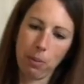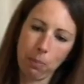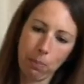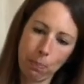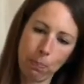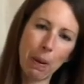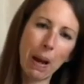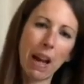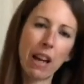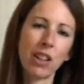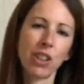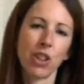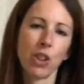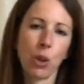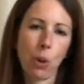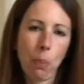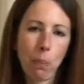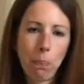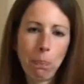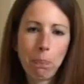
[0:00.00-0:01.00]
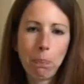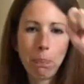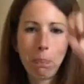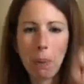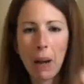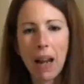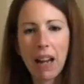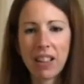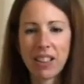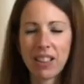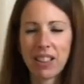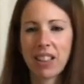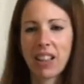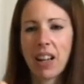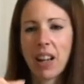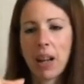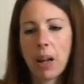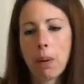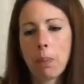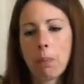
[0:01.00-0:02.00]
Bash, bash.
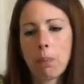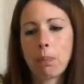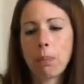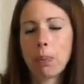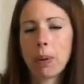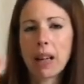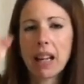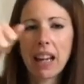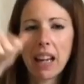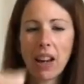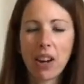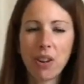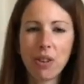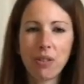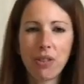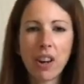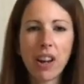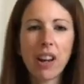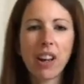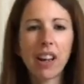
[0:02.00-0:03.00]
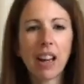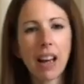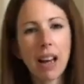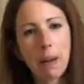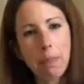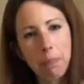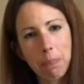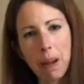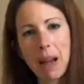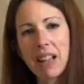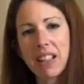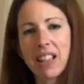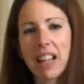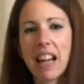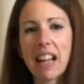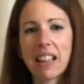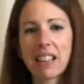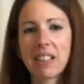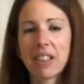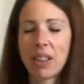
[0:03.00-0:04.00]
Bring it over and bash
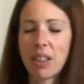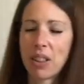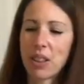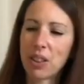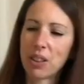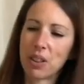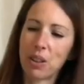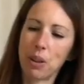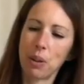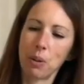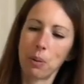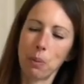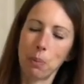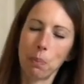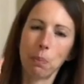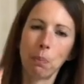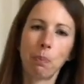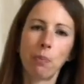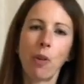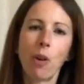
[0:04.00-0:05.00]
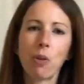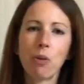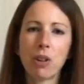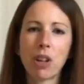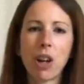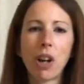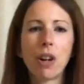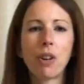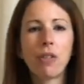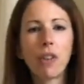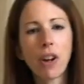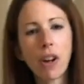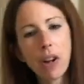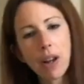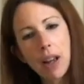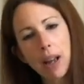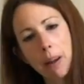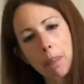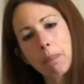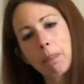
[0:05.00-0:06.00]
it. Fold it over
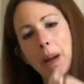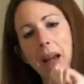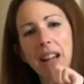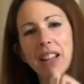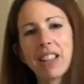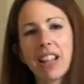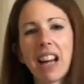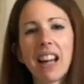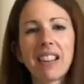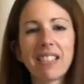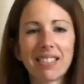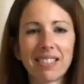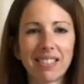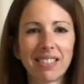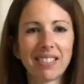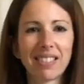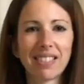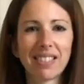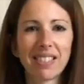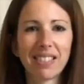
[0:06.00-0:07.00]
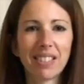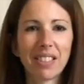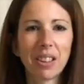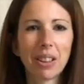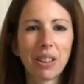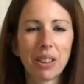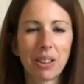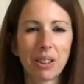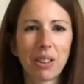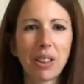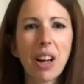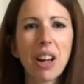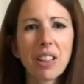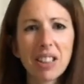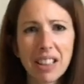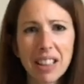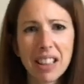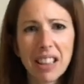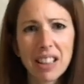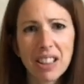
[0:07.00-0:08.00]
and bash it. You're going
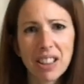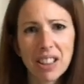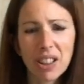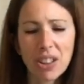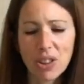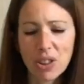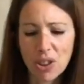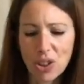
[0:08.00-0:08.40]
to need to use